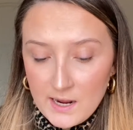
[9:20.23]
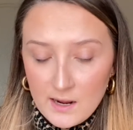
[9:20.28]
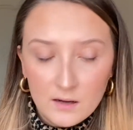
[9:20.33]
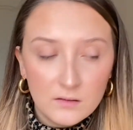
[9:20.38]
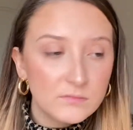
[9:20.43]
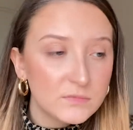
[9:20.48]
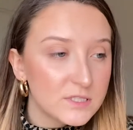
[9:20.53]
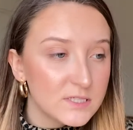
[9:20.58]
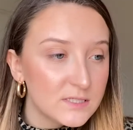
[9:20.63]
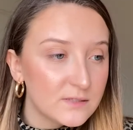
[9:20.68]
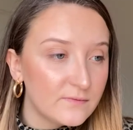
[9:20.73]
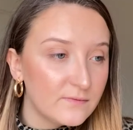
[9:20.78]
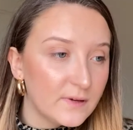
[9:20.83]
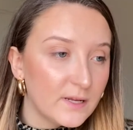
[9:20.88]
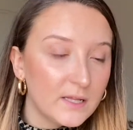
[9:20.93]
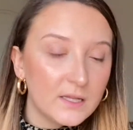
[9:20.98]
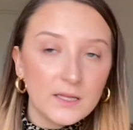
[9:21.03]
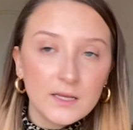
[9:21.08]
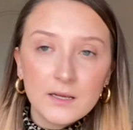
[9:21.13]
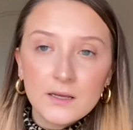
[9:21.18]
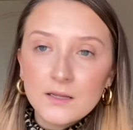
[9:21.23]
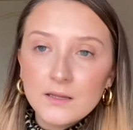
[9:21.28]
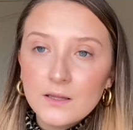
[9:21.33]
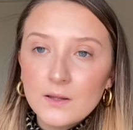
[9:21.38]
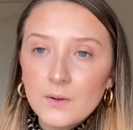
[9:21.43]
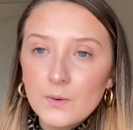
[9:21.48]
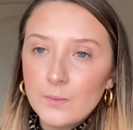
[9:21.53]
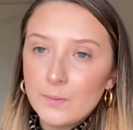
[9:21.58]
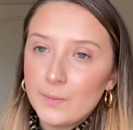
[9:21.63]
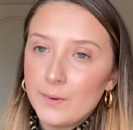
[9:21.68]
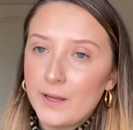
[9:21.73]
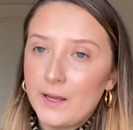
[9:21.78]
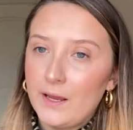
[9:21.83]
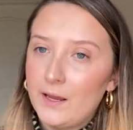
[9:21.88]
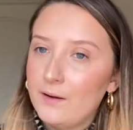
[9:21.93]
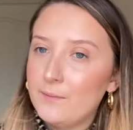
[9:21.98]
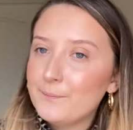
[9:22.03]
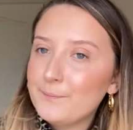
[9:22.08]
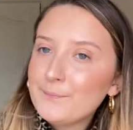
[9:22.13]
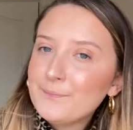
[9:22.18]
I'm just feeling a little bit,
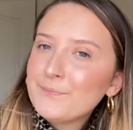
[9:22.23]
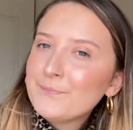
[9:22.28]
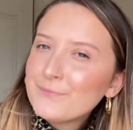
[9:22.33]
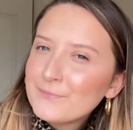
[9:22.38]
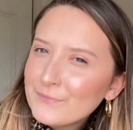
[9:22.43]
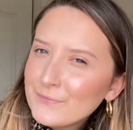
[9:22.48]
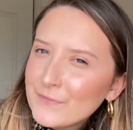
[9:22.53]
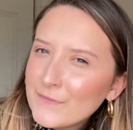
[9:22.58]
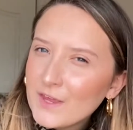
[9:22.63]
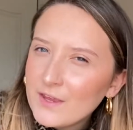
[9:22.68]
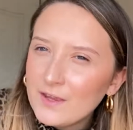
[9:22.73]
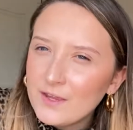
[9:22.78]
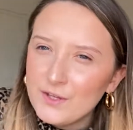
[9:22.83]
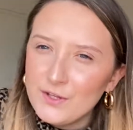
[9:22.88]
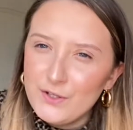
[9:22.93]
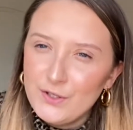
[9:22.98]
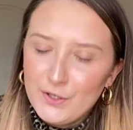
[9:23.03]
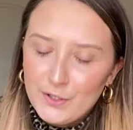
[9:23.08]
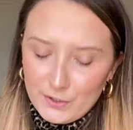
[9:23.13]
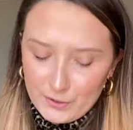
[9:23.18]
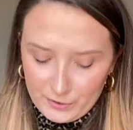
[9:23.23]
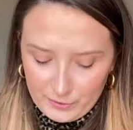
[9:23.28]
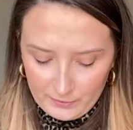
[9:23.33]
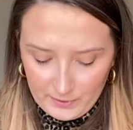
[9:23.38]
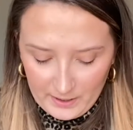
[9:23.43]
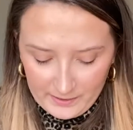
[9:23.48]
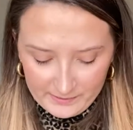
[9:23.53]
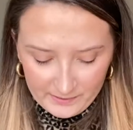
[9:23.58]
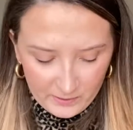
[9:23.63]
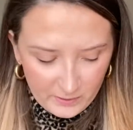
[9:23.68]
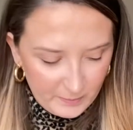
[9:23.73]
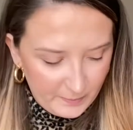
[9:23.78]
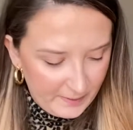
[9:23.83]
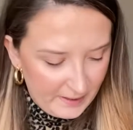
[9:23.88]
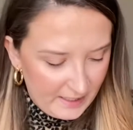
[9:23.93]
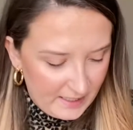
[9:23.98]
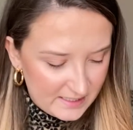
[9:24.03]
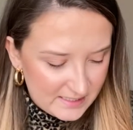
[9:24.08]
you know, a little bit